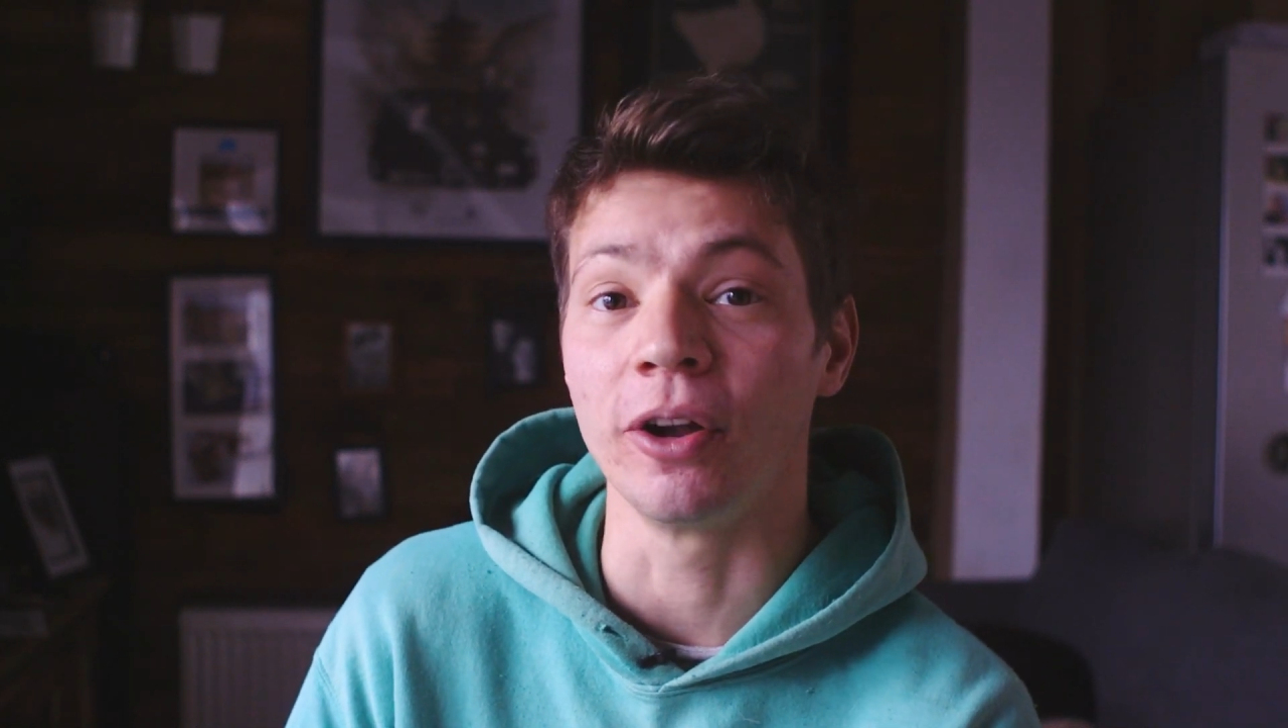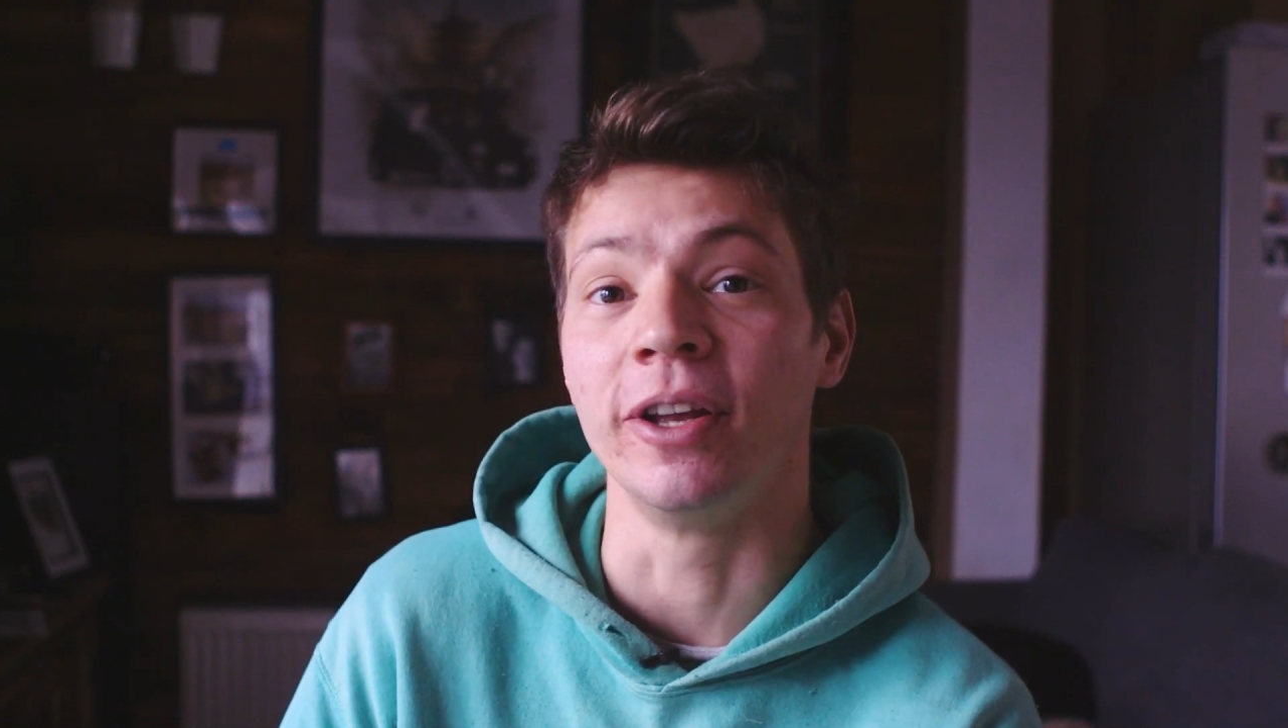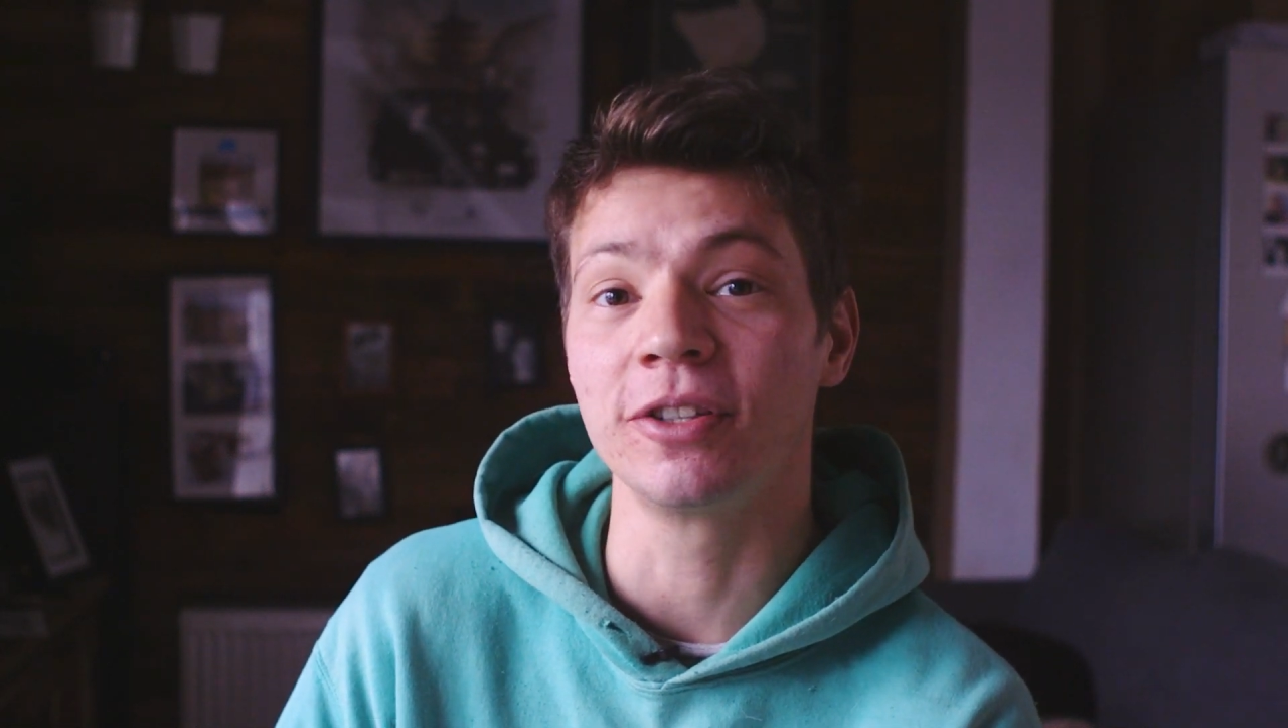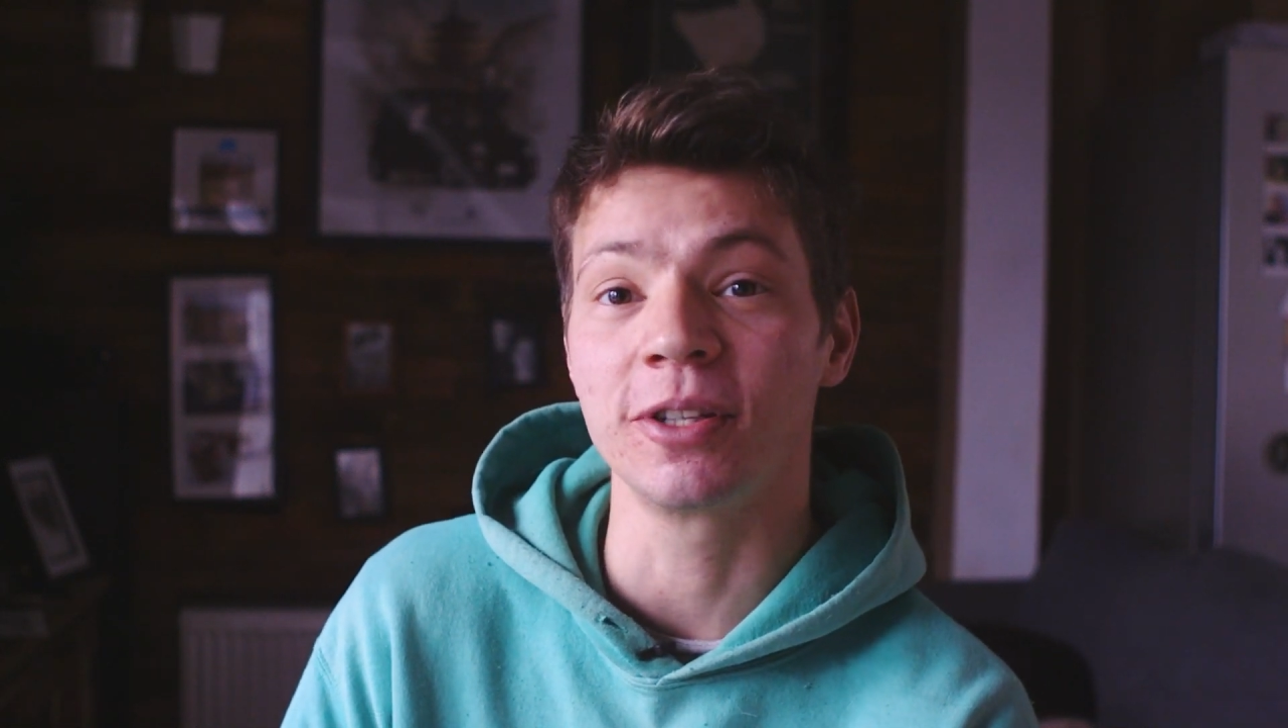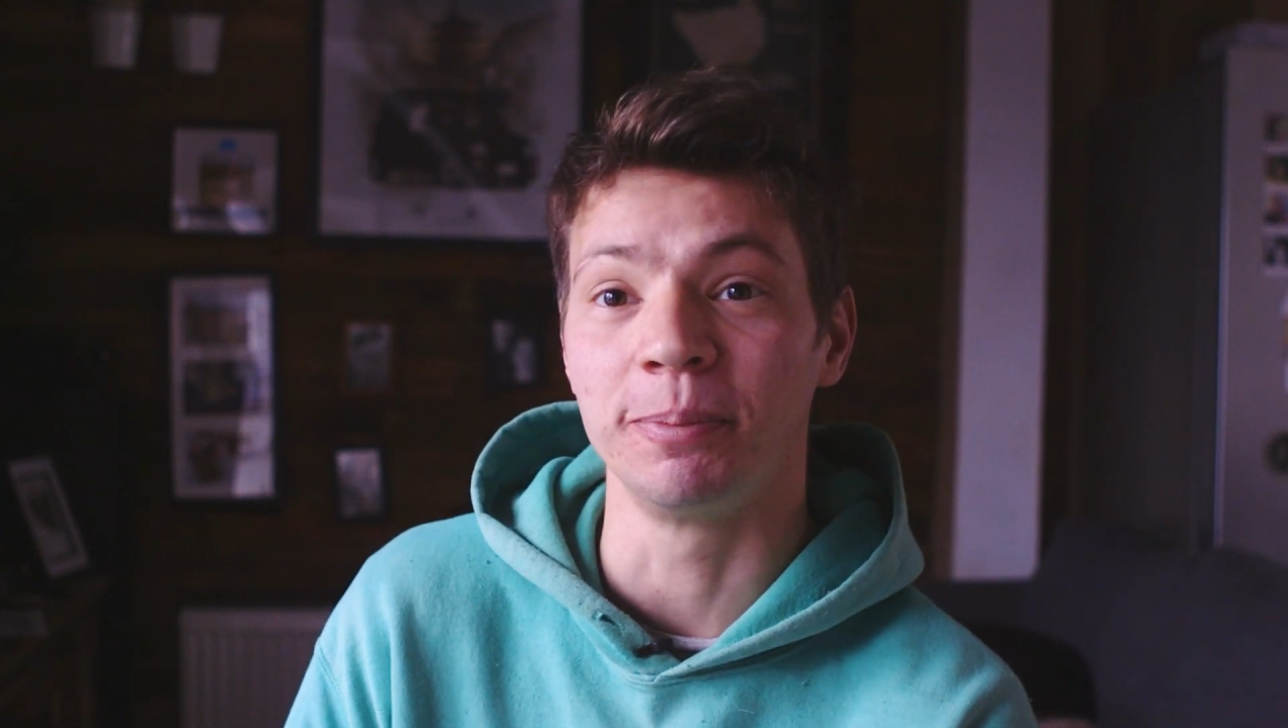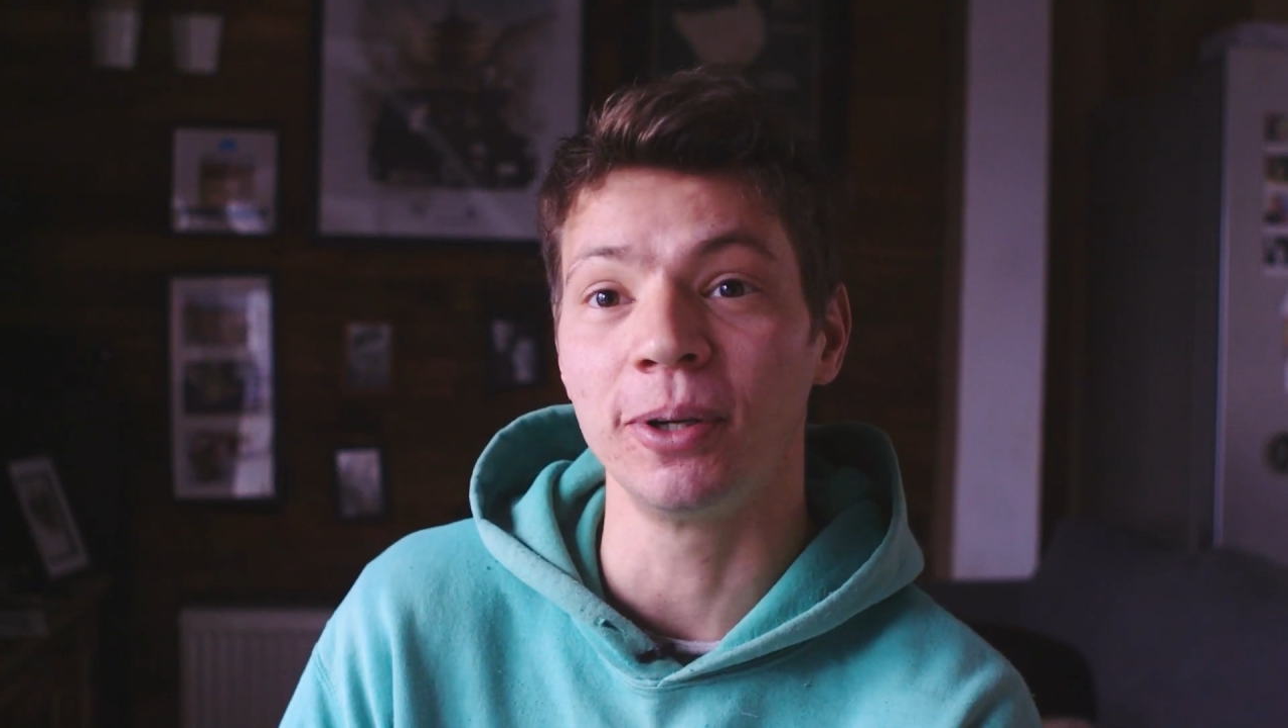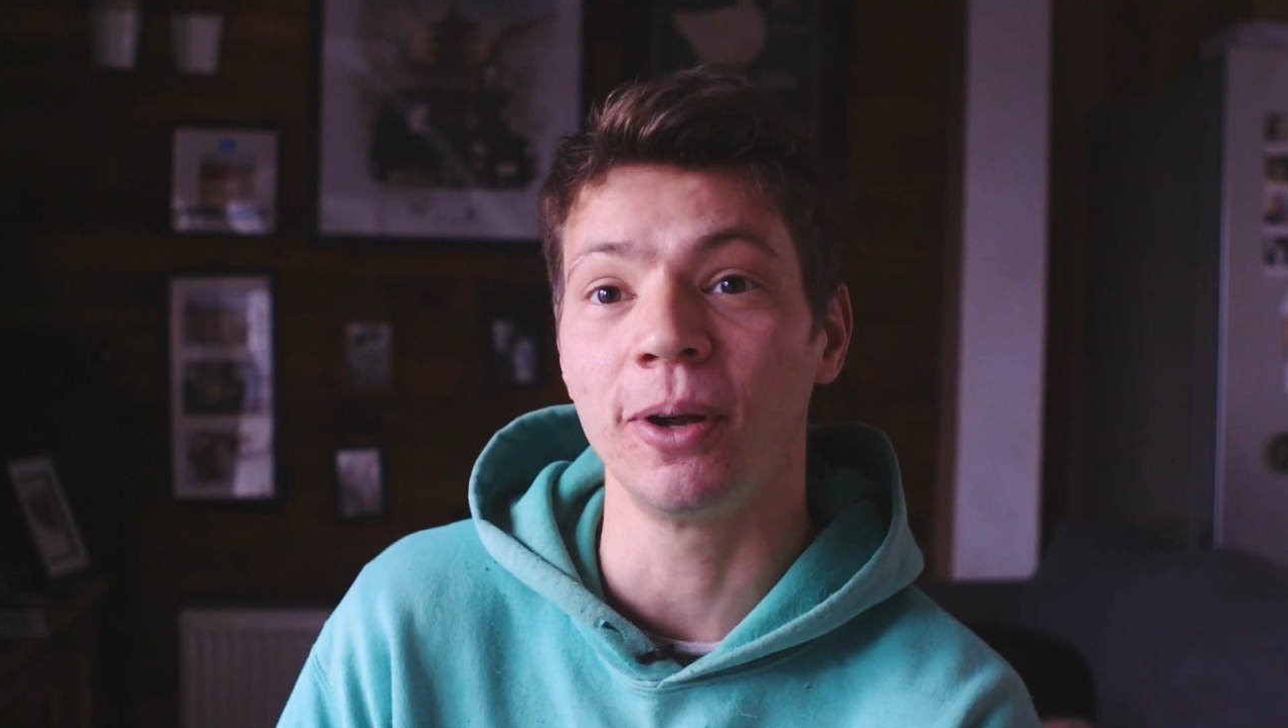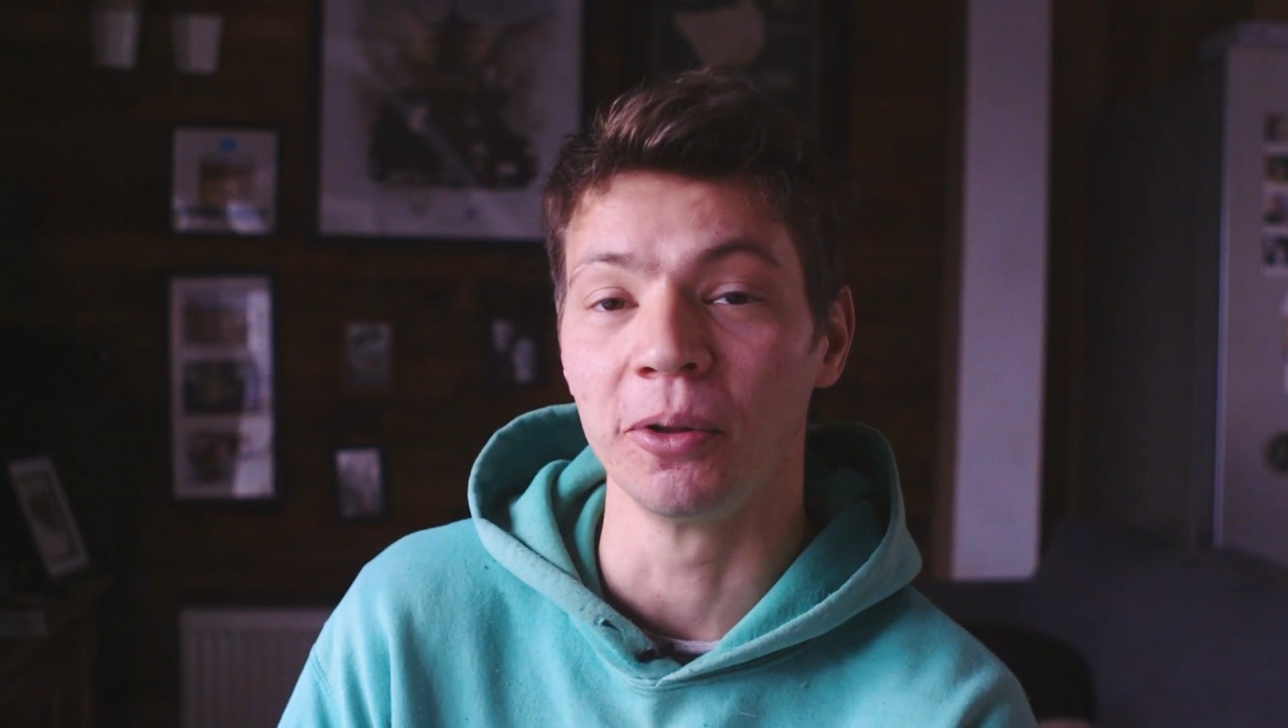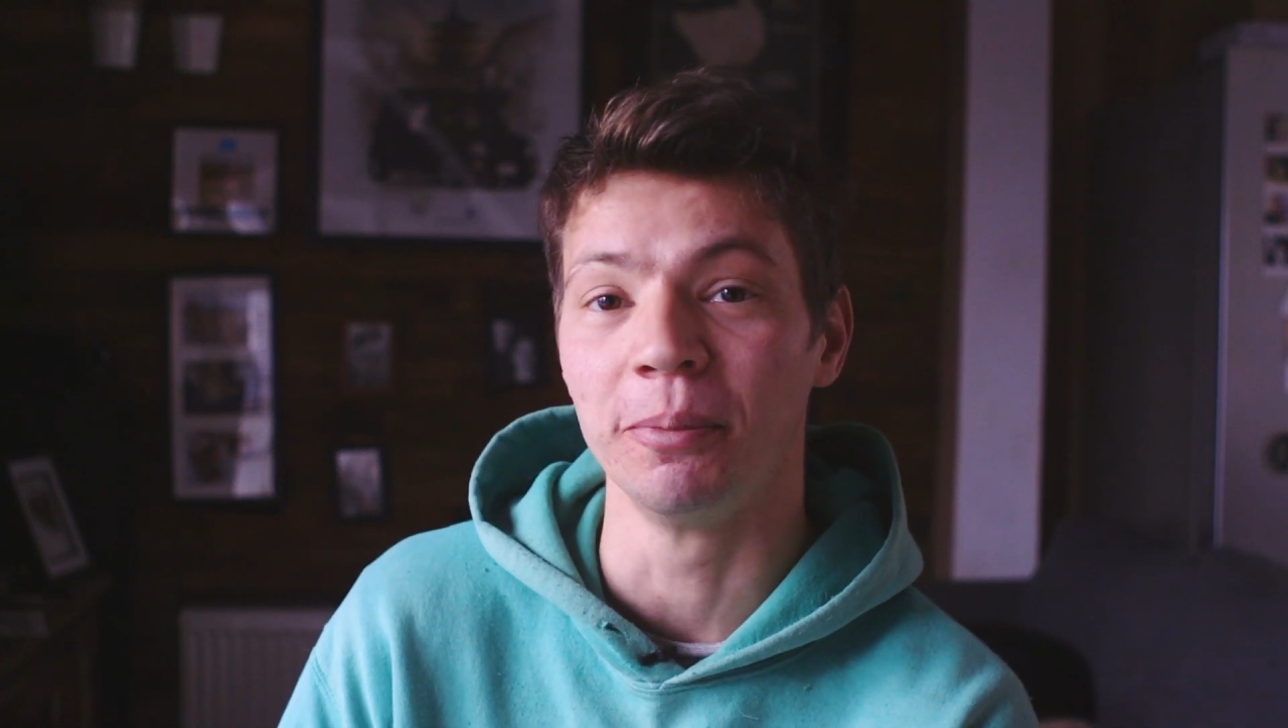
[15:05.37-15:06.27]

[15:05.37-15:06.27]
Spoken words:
on it to pull all